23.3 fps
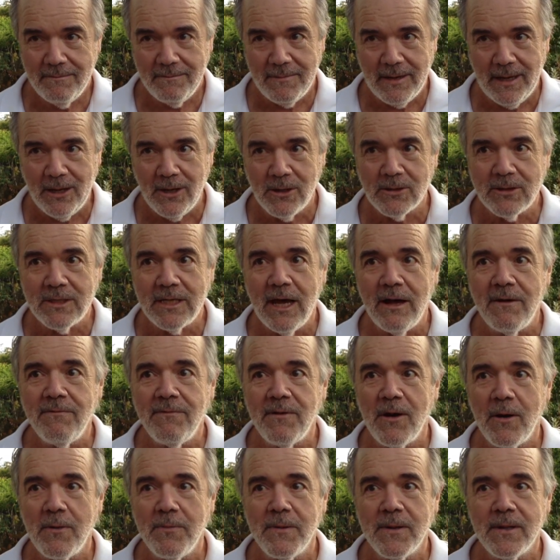Make yourself
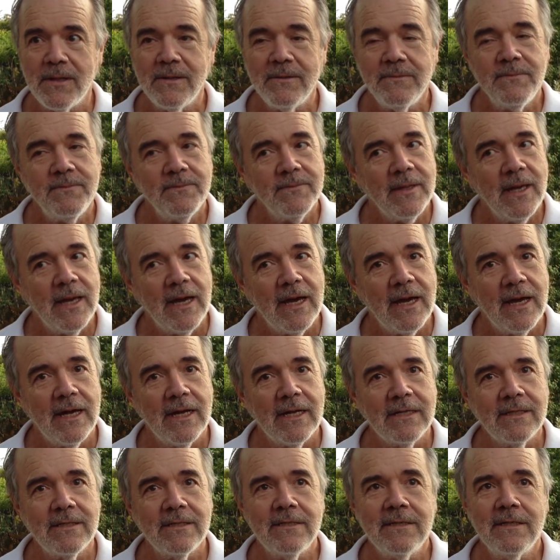open,
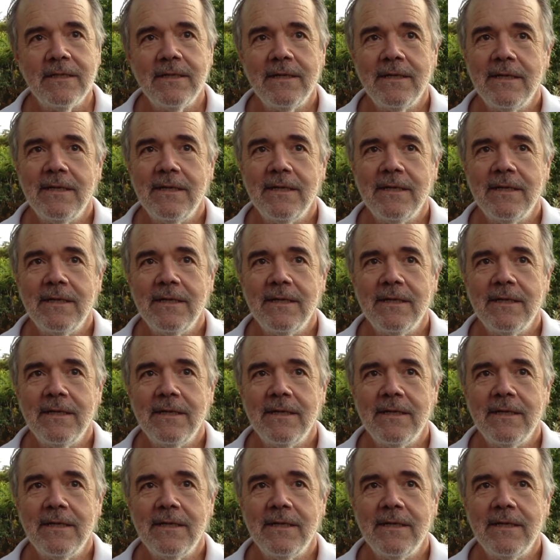and